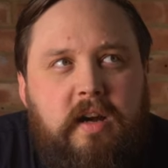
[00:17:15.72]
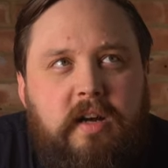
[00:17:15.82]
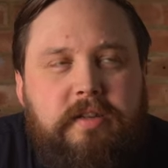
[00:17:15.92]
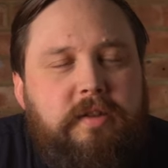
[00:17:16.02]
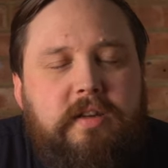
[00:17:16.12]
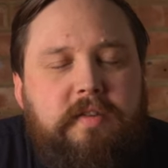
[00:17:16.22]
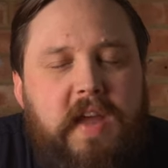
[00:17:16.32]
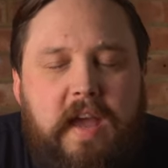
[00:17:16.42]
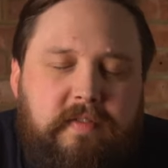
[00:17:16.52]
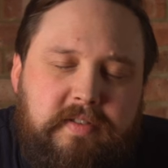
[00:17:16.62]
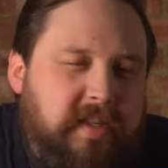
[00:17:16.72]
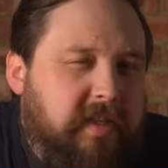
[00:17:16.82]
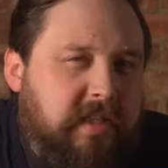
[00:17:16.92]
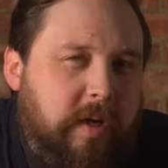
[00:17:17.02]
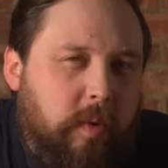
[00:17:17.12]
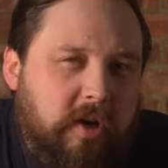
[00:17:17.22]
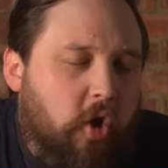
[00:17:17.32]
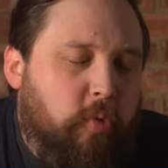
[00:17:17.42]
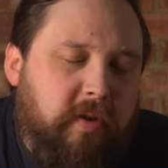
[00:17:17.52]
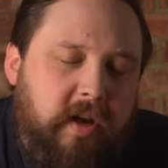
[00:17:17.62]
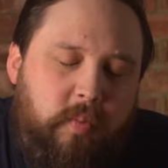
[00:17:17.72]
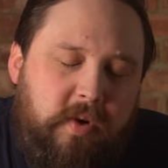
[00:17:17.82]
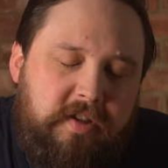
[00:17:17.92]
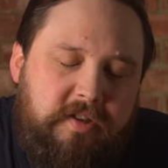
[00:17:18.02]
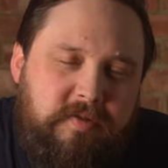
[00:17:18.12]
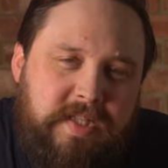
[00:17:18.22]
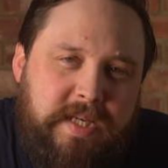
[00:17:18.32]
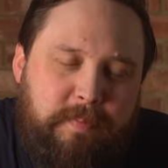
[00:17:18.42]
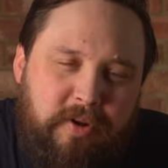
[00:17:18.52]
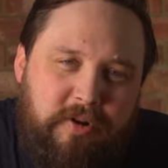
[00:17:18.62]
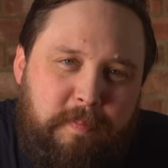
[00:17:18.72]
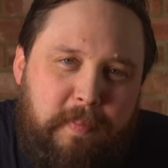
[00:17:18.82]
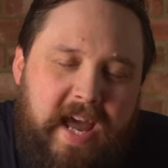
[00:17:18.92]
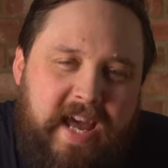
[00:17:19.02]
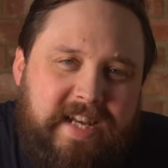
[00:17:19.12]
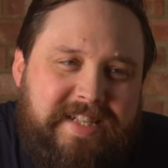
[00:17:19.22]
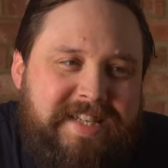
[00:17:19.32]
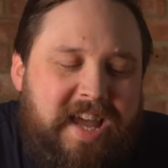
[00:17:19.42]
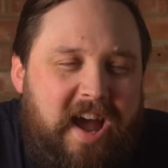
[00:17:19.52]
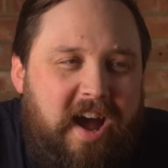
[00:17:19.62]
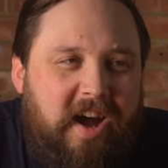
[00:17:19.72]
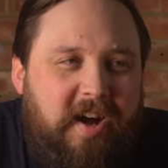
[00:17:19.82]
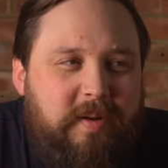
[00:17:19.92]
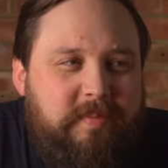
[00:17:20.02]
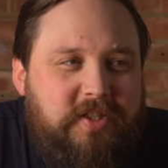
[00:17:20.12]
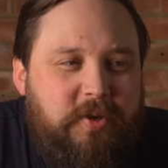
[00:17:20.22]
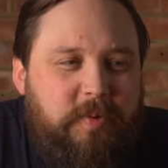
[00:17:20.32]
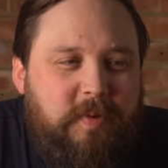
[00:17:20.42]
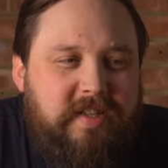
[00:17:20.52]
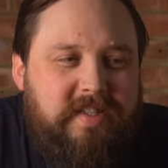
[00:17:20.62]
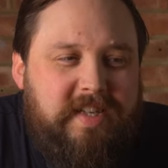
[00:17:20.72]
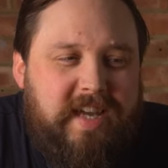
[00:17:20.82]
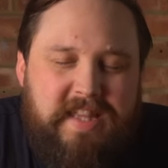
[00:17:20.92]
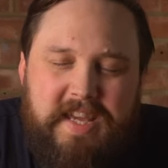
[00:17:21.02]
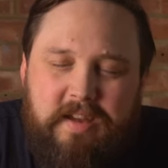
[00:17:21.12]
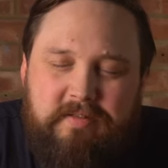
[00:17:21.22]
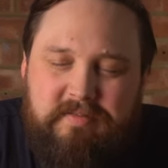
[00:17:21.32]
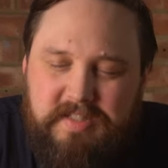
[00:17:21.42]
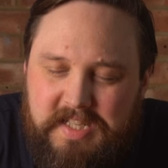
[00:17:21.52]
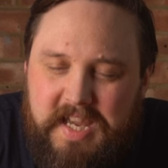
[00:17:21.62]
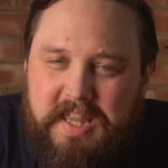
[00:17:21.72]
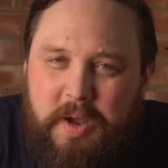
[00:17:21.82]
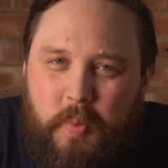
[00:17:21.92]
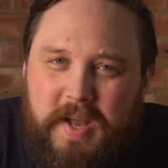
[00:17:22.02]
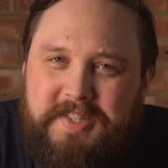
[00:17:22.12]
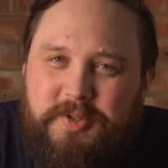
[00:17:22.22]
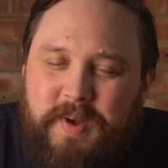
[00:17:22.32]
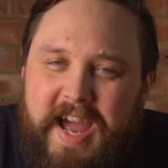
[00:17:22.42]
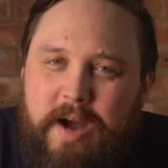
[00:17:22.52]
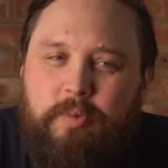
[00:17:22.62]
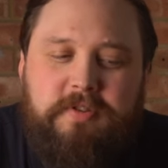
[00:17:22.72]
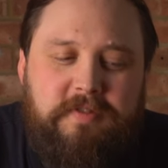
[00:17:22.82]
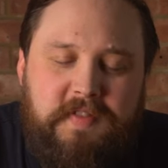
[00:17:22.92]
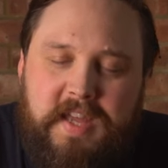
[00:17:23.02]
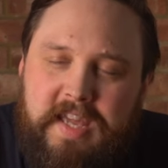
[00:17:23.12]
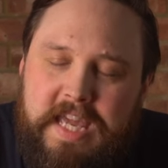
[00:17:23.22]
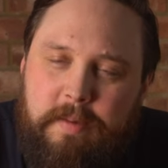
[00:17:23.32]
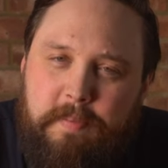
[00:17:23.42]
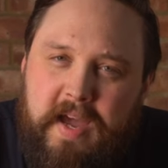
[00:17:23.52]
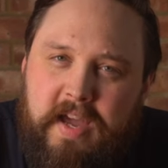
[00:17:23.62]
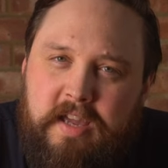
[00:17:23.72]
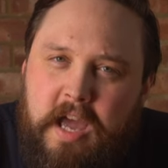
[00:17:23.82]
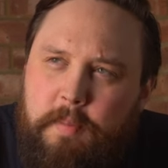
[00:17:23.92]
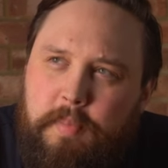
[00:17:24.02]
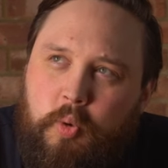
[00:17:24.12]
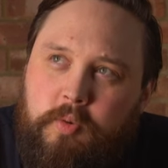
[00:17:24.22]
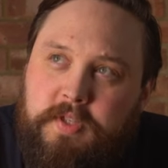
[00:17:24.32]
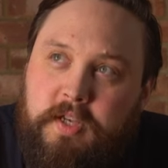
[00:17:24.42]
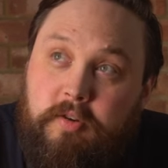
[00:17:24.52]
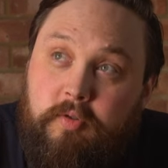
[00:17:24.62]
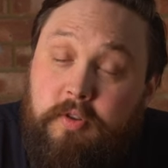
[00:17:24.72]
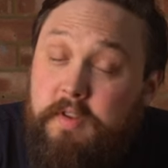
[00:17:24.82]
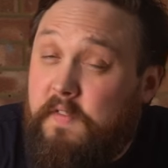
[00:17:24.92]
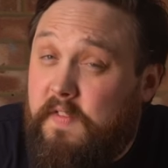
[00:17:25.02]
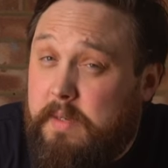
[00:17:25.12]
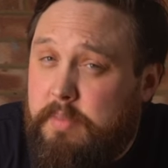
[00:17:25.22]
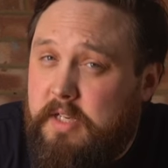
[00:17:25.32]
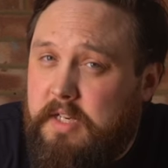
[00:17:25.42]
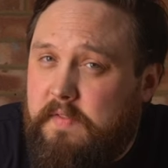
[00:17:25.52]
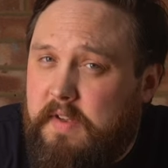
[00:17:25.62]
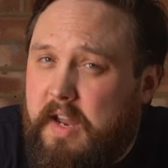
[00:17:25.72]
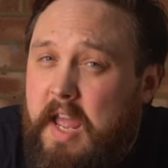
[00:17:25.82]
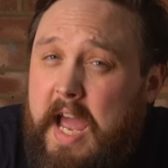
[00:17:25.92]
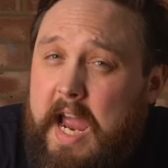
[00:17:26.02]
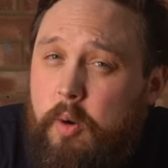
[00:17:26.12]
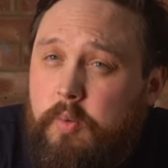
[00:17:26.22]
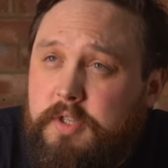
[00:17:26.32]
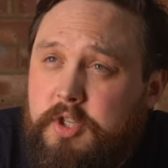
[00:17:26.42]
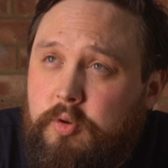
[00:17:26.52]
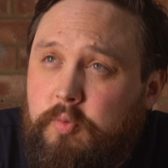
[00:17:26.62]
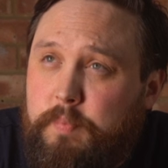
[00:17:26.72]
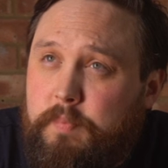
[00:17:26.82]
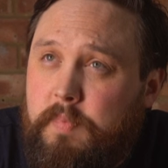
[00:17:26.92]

I don't think I've ever seen someone open up one of those Ziploc bags to get their wetsuit out of their kit bag. But also on the flip side of it, how would you